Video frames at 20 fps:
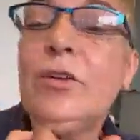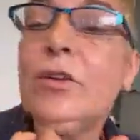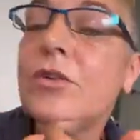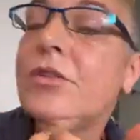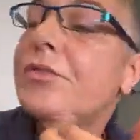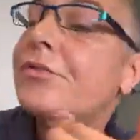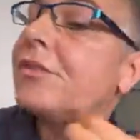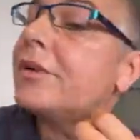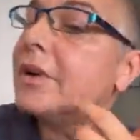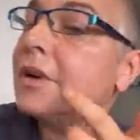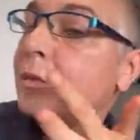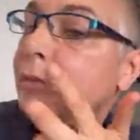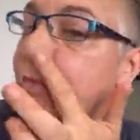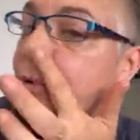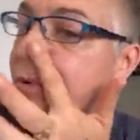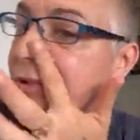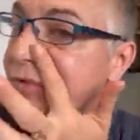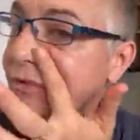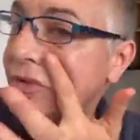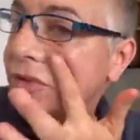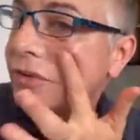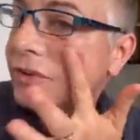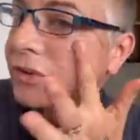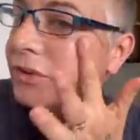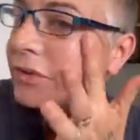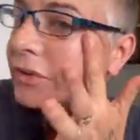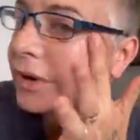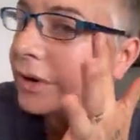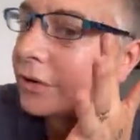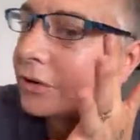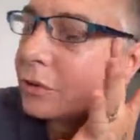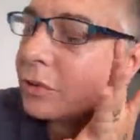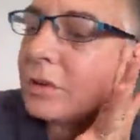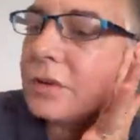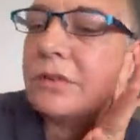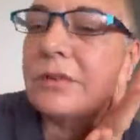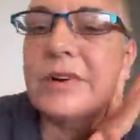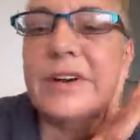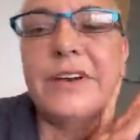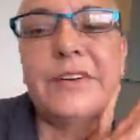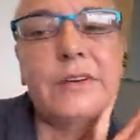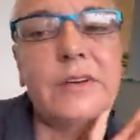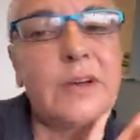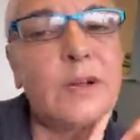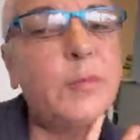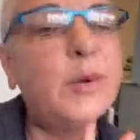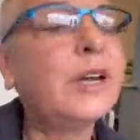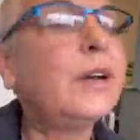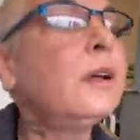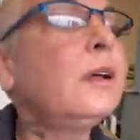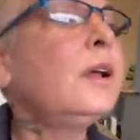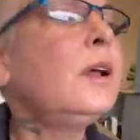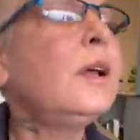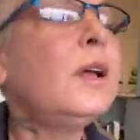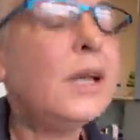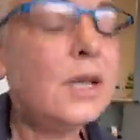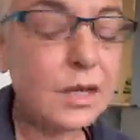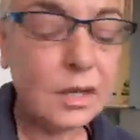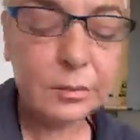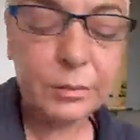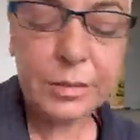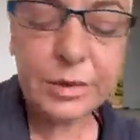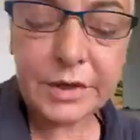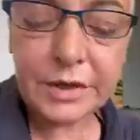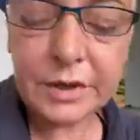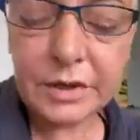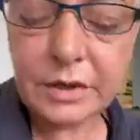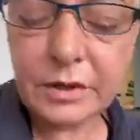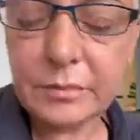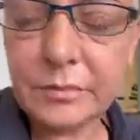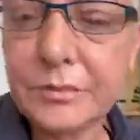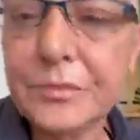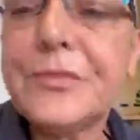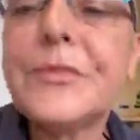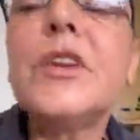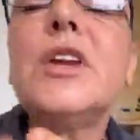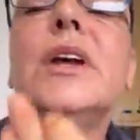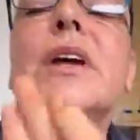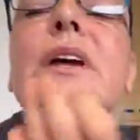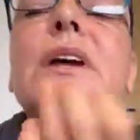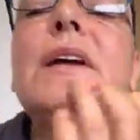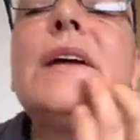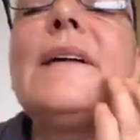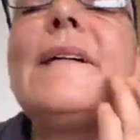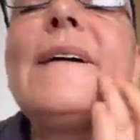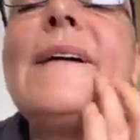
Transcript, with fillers: Not for any beautiful sexual reason, I mean. But um, yeah,